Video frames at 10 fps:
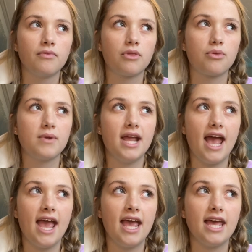
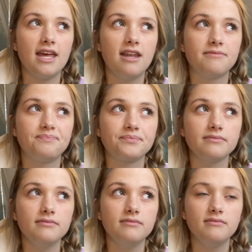3.8.
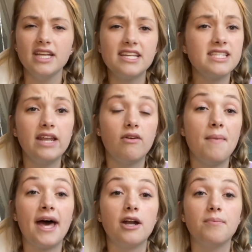It doesn't even
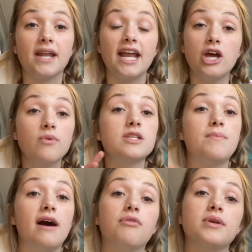matter, but I know it was
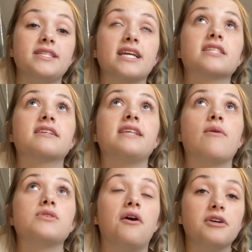above 3.6 because that
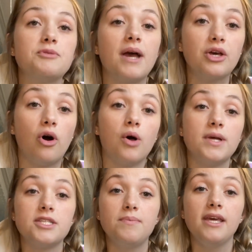was always my goal,
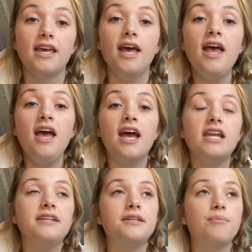was to be
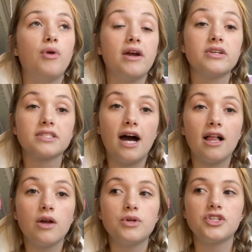an Indian Prairie
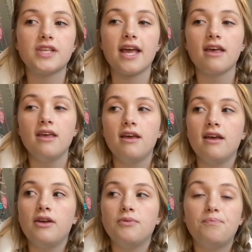Scholar, which is like
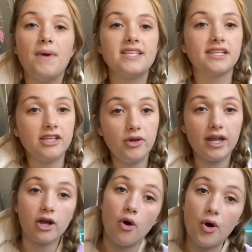basically you
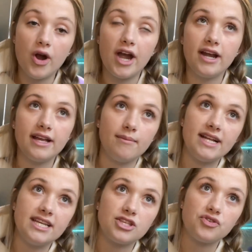get a cord in my
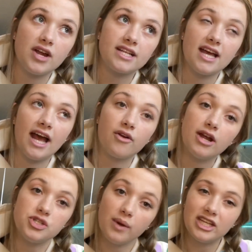district at
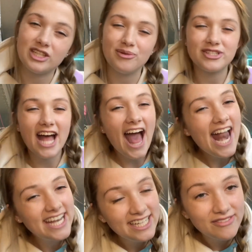graduation, which
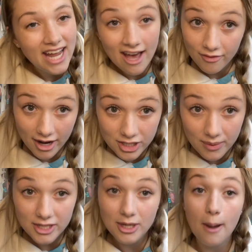I didn't even have
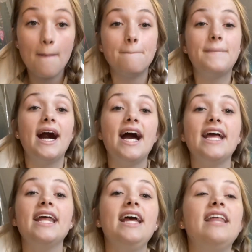graduation,
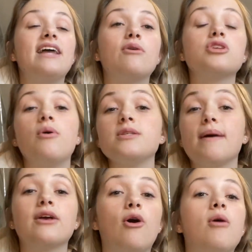but that was always
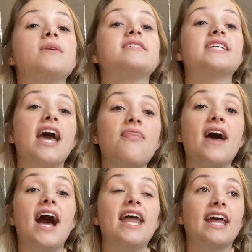my goal, was to get
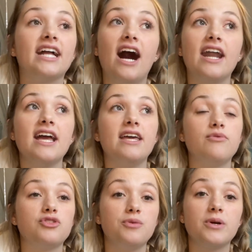that, and I got it, and it
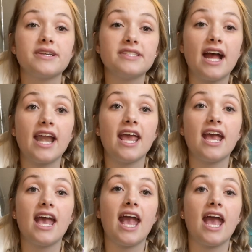was super
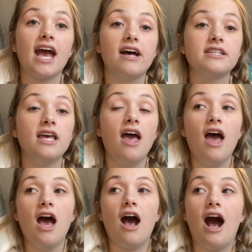exciting. And
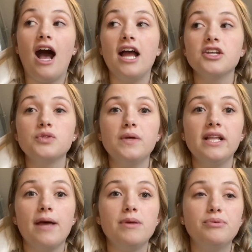I just want to
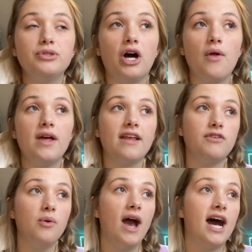let people know that if
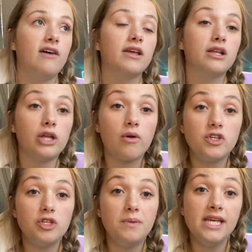you have like a lower
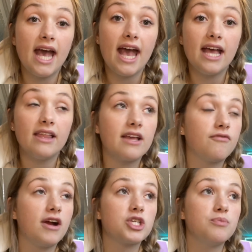GPA, like
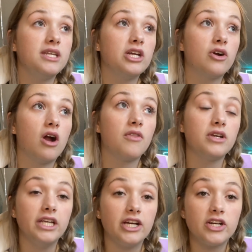freshman year or other
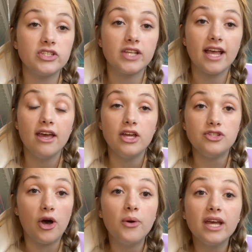years, like
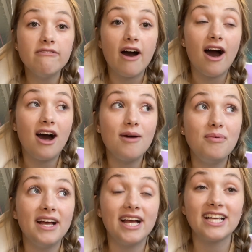don't give
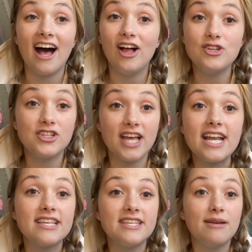up. Colleges like
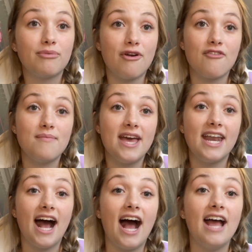to see
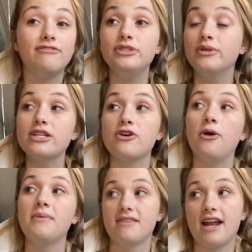improvement. If you would have
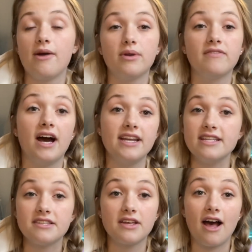told me that I would have gotten
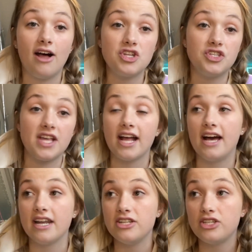into the colleges I
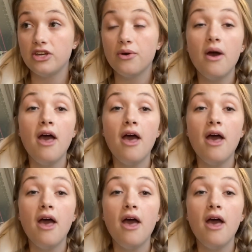got into